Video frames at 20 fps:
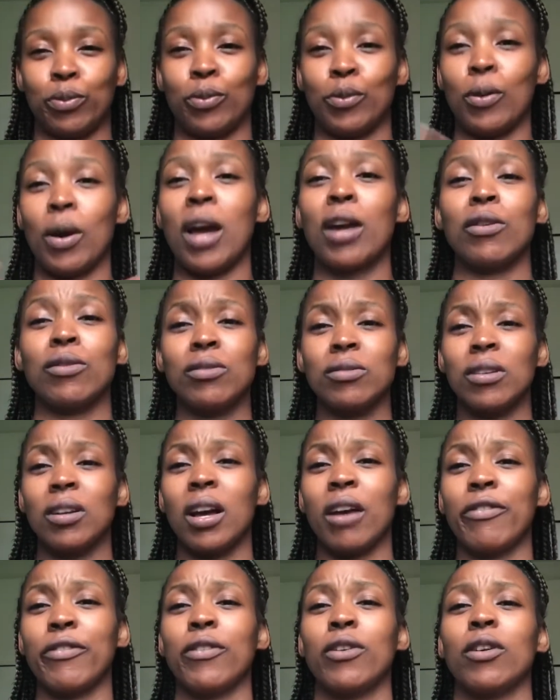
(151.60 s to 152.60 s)
I don't know, I
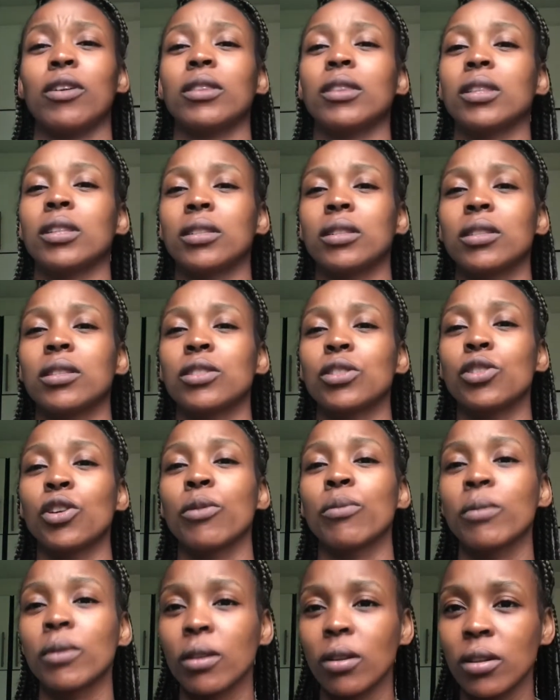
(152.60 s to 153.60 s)
forgot the
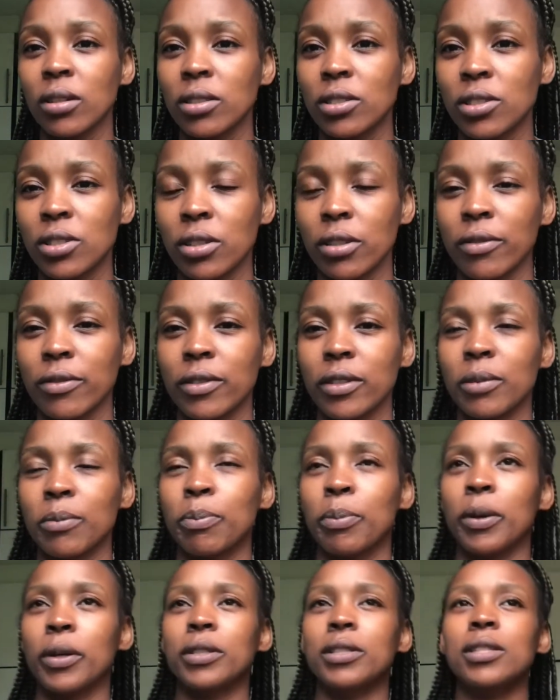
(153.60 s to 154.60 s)
terminology of it,
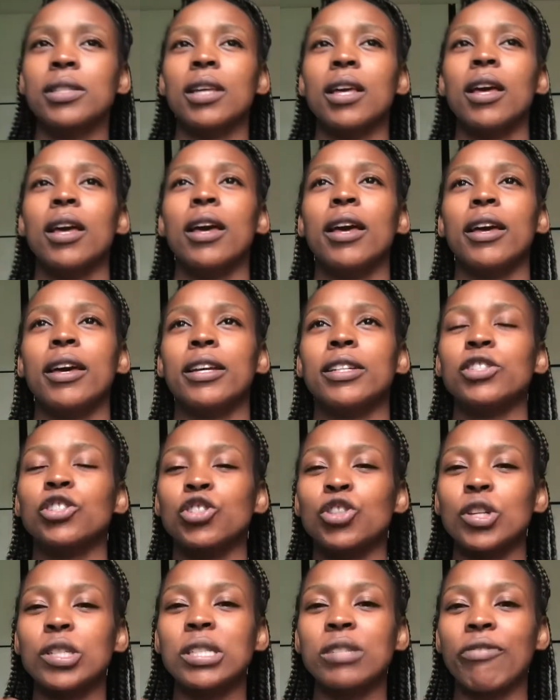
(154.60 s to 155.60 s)
but it
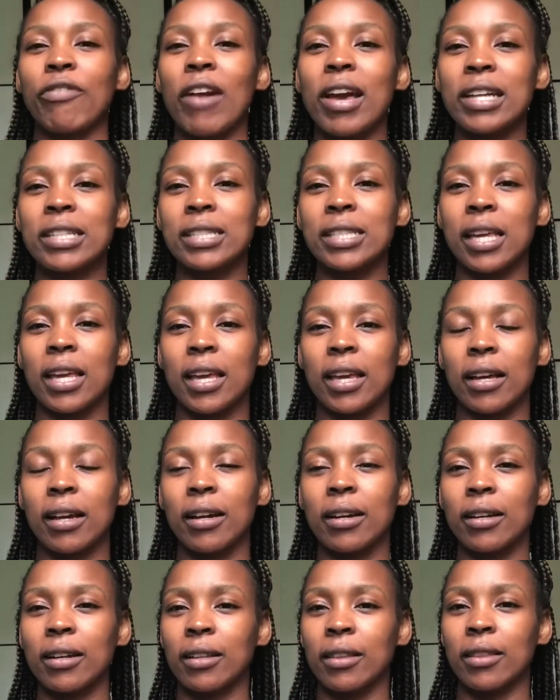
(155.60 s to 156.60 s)
starts fighting
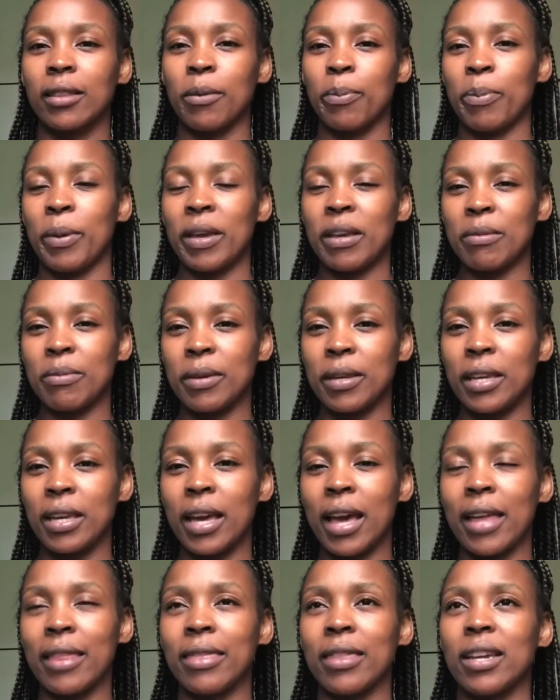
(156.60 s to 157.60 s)
the baby
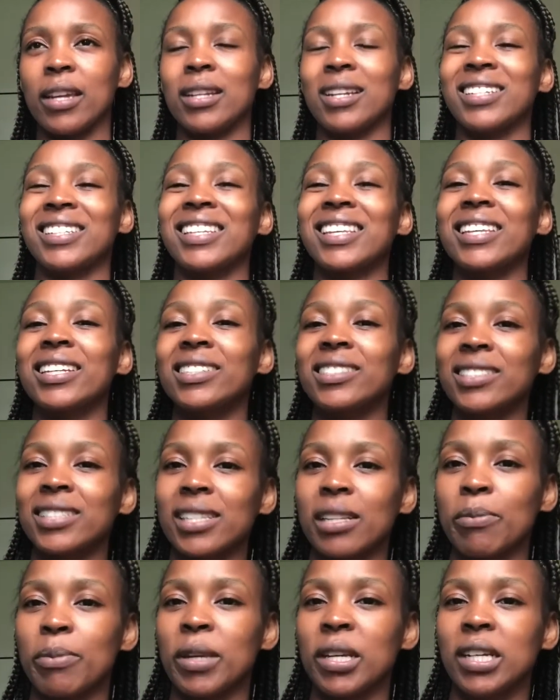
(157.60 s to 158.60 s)
and then it kills it
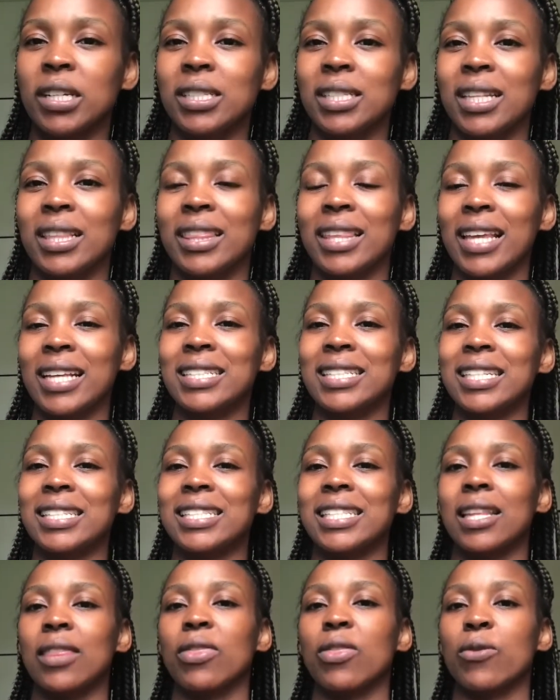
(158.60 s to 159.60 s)
because it thinks it's a
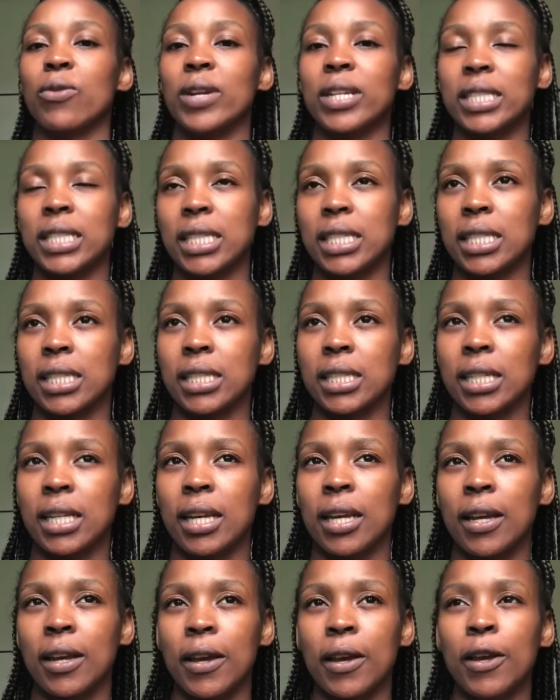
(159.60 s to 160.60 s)
threat.
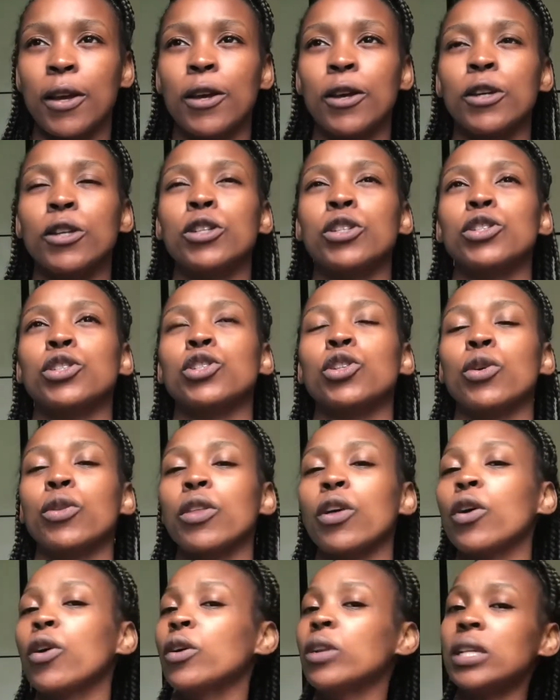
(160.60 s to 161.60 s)
So
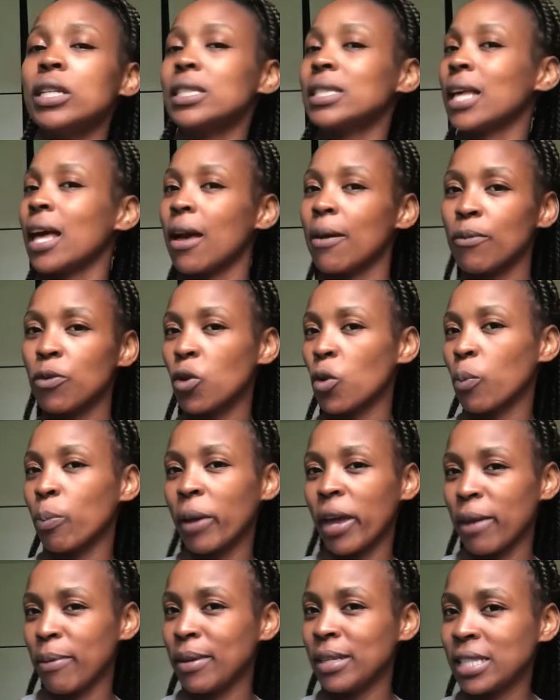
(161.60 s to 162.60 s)
the only time your
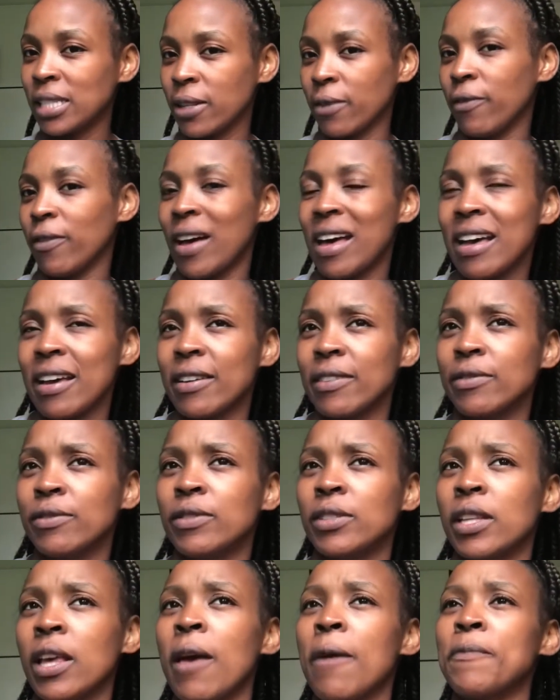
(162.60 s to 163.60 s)
baby survives
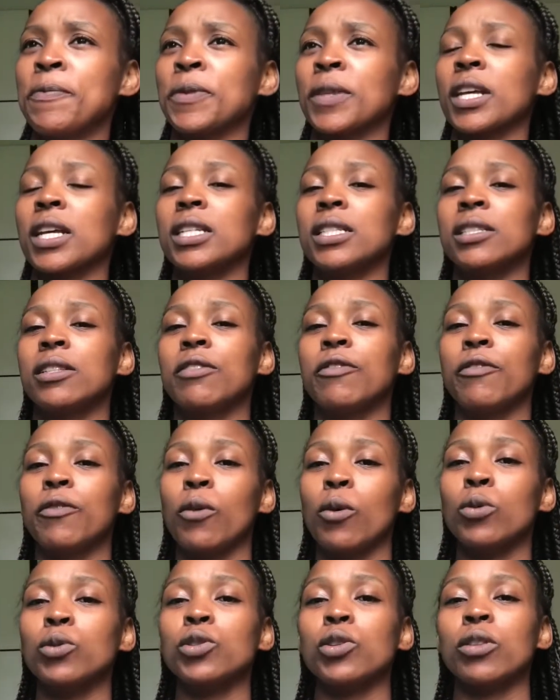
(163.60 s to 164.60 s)
is if
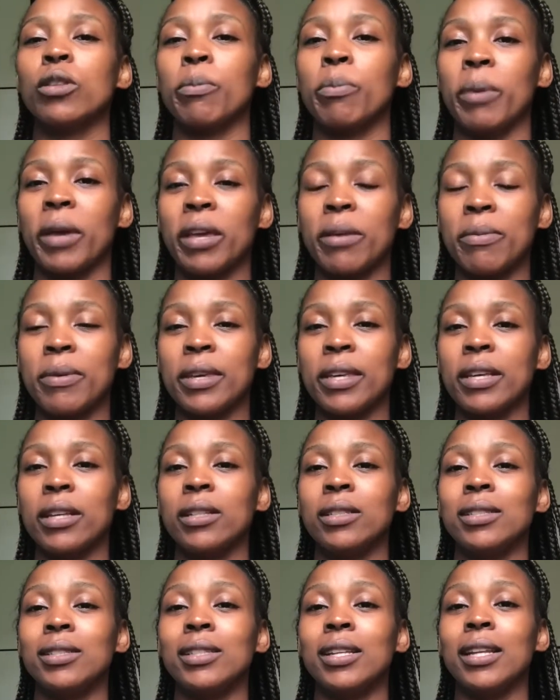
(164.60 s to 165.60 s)
also the baby
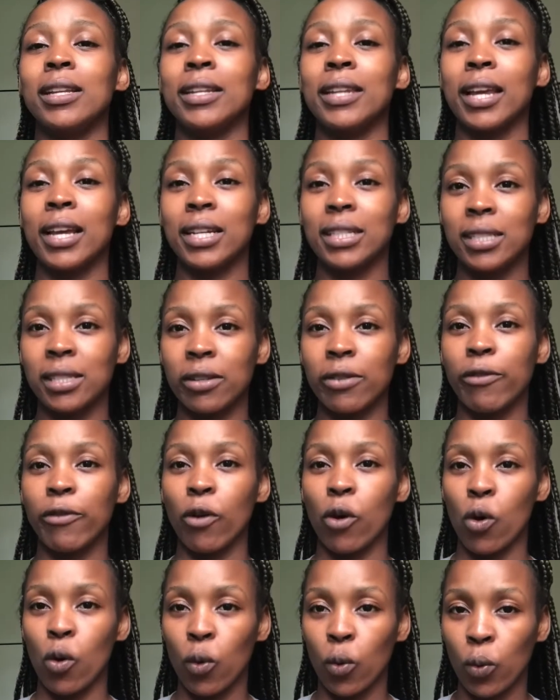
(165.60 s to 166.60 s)
is a negative
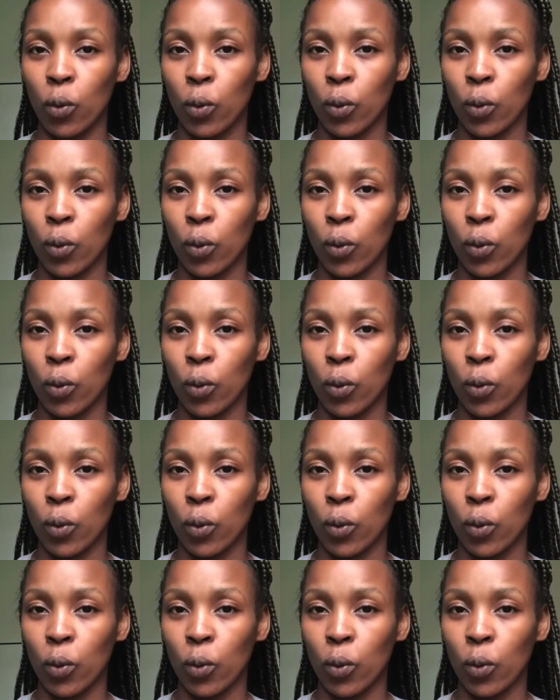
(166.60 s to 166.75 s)
O.